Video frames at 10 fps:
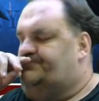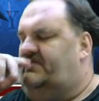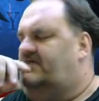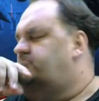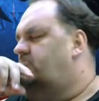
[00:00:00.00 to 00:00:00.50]

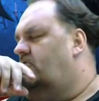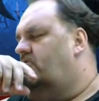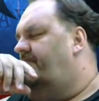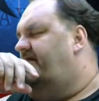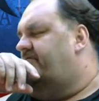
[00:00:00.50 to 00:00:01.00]
it's not
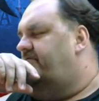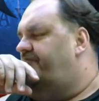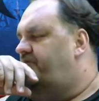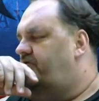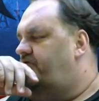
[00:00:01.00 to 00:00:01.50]
going to matter
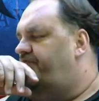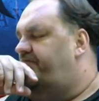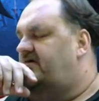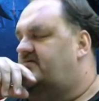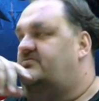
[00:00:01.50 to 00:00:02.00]
if you
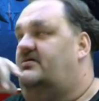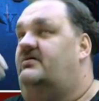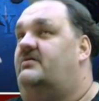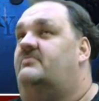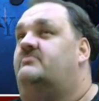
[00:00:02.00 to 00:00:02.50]
picked
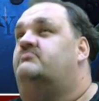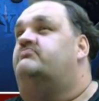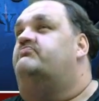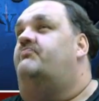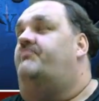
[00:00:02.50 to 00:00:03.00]
a
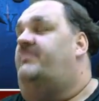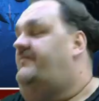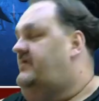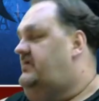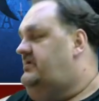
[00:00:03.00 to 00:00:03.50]

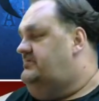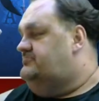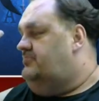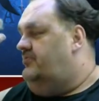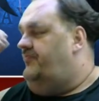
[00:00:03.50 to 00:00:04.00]
PvE
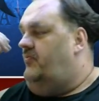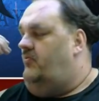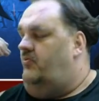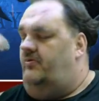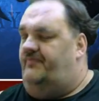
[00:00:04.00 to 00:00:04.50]
server
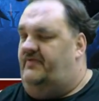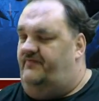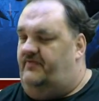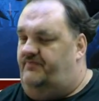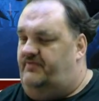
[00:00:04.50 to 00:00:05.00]
or a
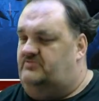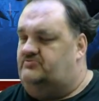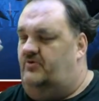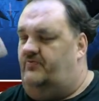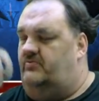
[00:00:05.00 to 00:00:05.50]
PvP
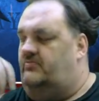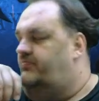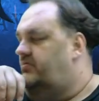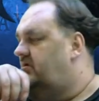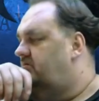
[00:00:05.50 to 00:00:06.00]
server,
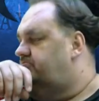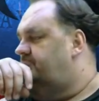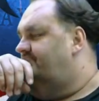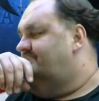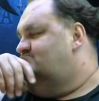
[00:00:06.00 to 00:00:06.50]
because
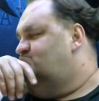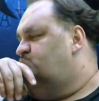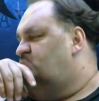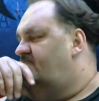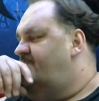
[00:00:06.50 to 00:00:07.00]

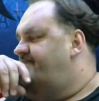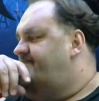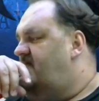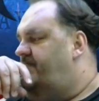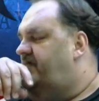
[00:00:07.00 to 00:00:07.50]

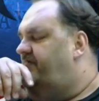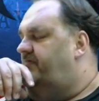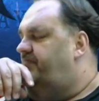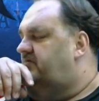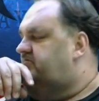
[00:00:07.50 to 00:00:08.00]
PvP